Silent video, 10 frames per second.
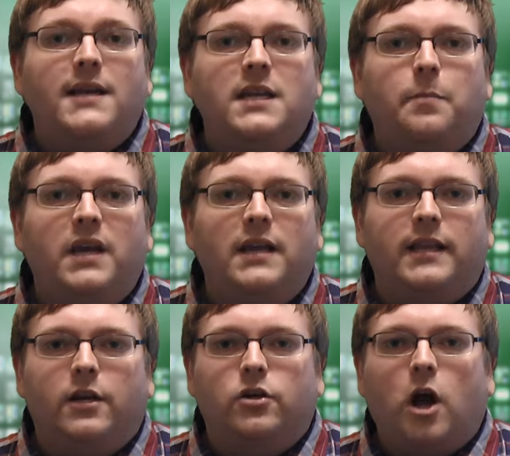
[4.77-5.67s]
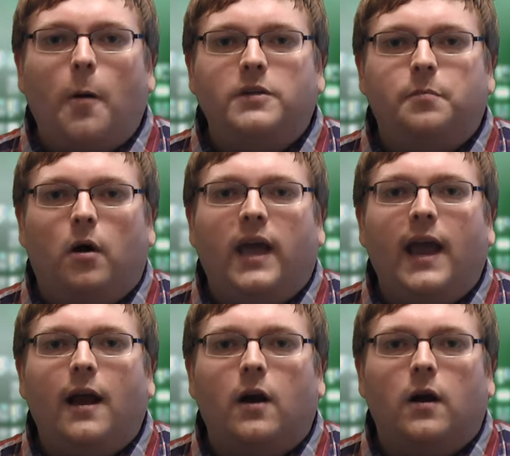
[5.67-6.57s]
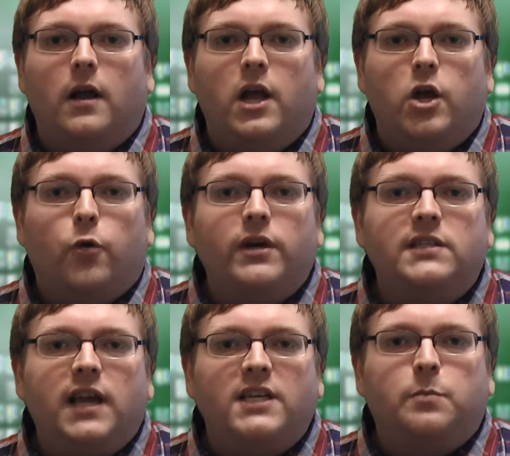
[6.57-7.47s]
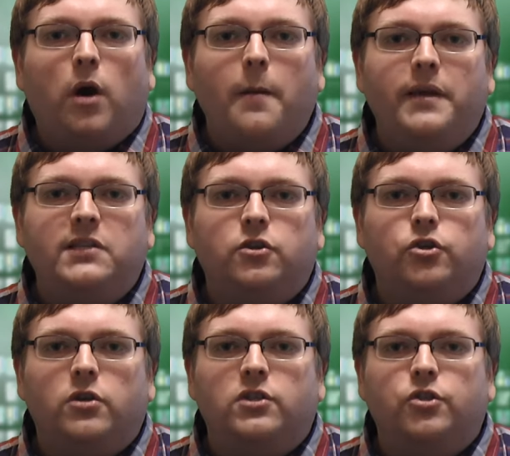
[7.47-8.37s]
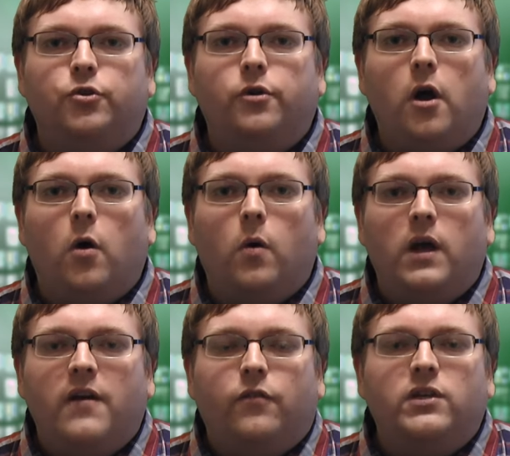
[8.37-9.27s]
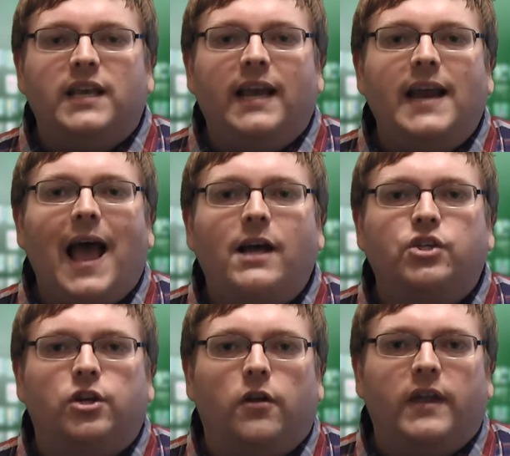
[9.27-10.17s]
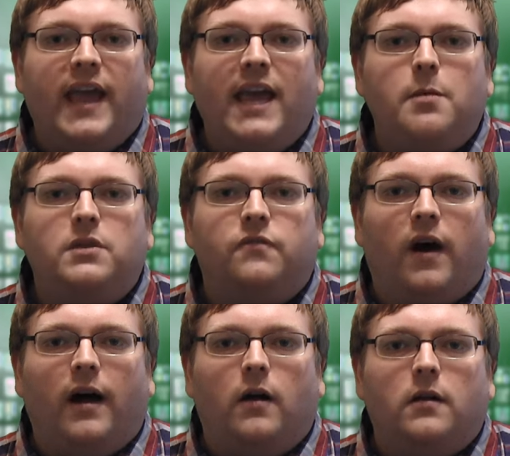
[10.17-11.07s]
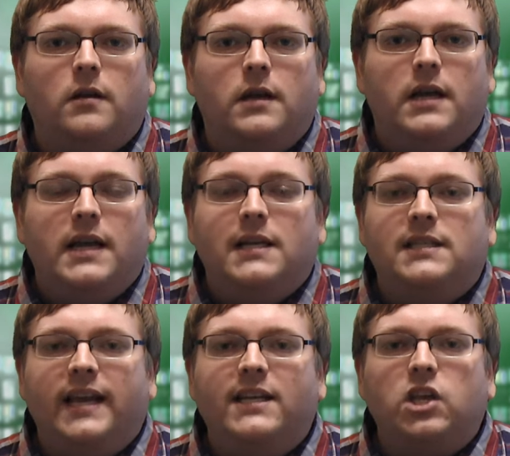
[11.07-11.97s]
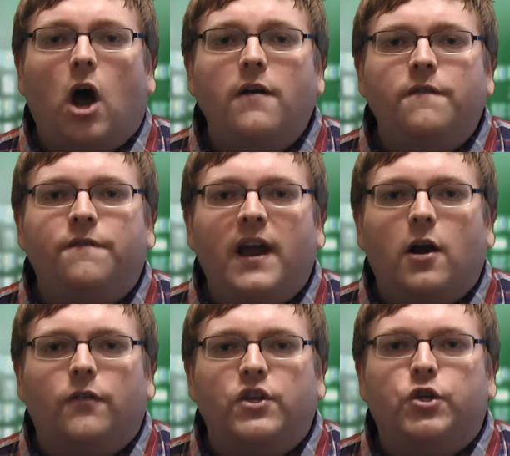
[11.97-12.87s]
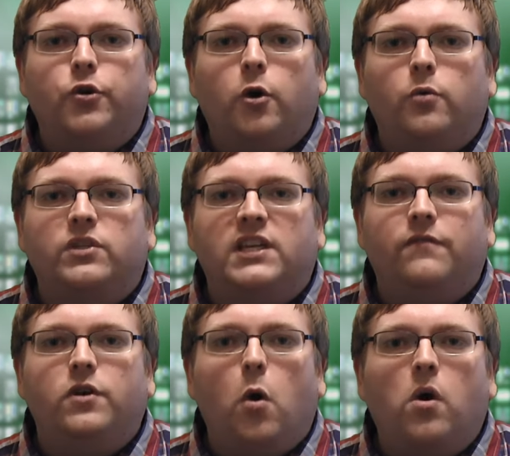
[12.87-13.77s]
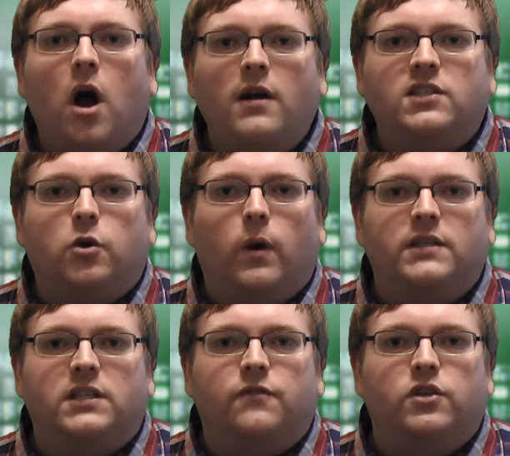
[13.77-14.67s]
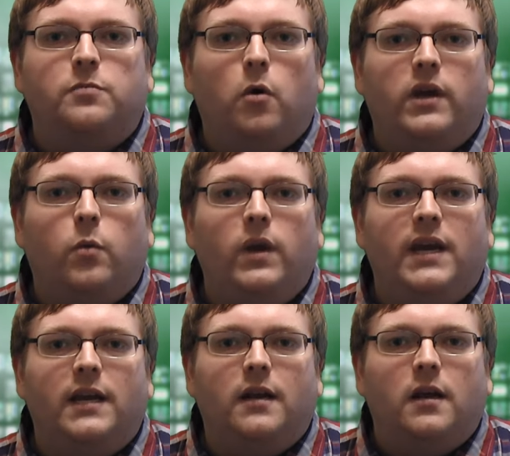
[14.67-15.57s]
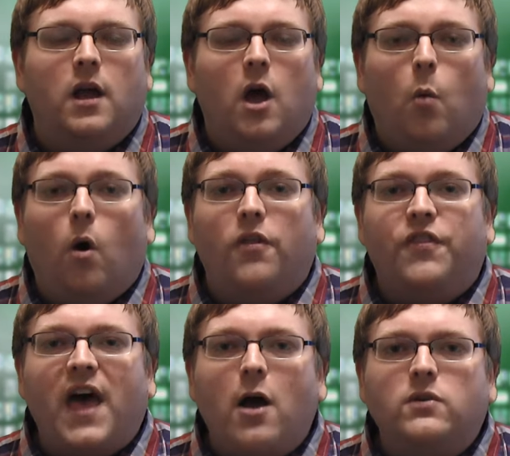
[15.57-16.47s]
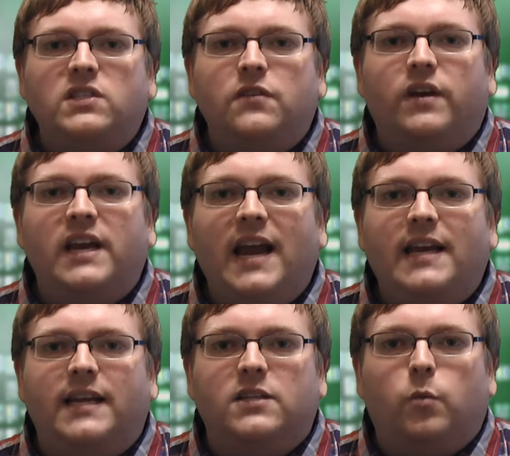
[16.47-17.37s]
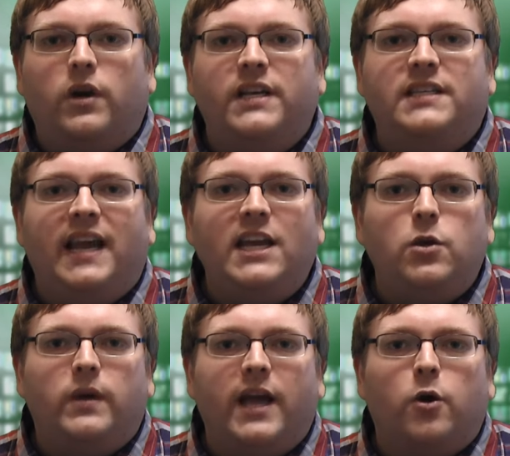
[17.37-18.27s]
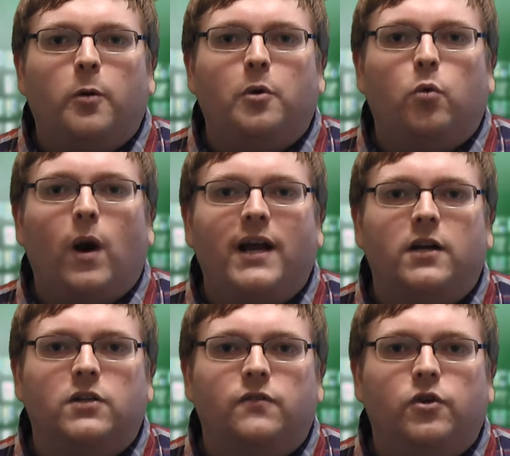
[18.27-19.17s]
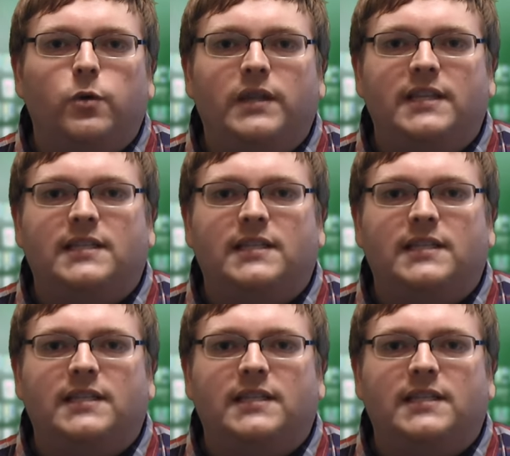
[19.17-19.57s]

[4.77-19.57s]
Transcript: NDP leader Thomas Mulcair criticized Prime Minister Justin Trudeau for his inaction on the cannabis file, saying it's unfair that Trudeau received no consequences for smoking weed, while thousands of Canadians will continue to get criminal records for doing the